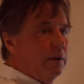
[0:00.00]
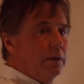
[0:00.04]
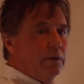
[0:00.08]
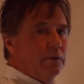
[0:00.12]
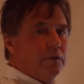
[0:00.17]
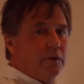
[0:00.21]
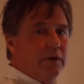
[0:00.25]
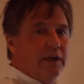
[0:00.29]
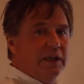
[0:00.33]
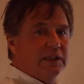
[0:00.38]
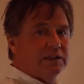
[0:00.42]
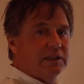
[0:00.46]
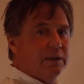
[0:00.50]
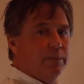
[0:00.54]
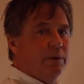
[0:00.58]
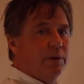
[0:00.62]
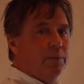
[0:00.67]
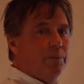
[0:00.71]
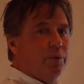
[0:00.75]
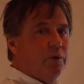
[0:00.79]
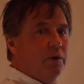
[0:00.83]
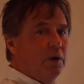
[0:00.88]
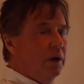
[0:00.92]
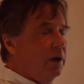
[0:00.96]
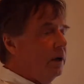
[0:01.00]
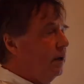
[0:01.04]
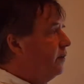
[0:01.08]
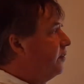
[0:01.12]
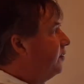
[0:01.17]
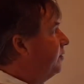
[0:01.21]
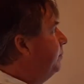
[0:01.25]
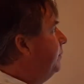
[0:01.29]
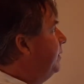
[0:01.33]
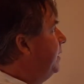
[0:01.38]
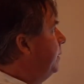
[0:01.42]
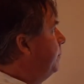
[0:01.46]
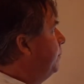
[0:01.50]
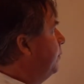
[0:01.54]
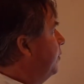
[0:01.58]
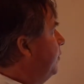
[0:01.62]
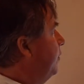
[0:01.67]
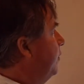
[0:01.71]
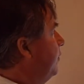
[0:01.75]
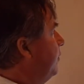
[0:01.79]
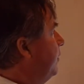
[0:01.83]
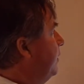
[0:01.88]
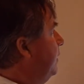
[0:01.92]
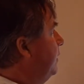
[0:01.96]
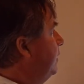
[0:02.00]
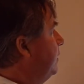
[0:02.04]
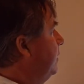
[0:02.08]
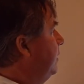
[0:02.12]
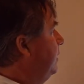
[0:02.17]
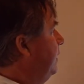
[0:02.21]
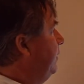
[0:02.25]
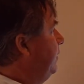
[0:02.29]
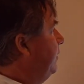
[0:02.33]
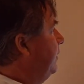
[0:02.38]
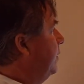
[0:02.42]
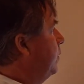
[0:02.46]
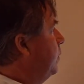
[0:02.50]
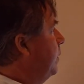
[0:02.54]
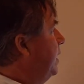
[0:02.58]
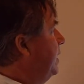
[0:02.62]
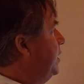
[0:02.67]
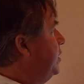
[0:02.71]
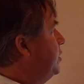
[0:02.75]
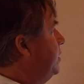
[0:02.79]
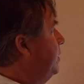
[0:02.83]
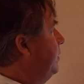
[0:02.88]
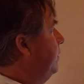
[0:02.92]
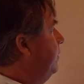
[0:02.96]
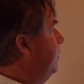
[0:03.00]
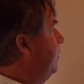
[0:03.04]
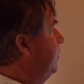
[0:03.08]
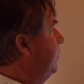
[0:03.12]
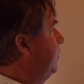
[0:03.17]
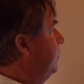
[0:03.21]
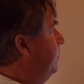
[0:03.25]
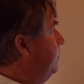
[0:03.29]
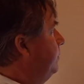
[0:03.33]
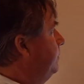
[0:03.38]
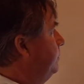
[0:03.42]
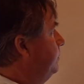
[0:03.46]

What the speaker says: So next I'm going to plug some numbers into these equations.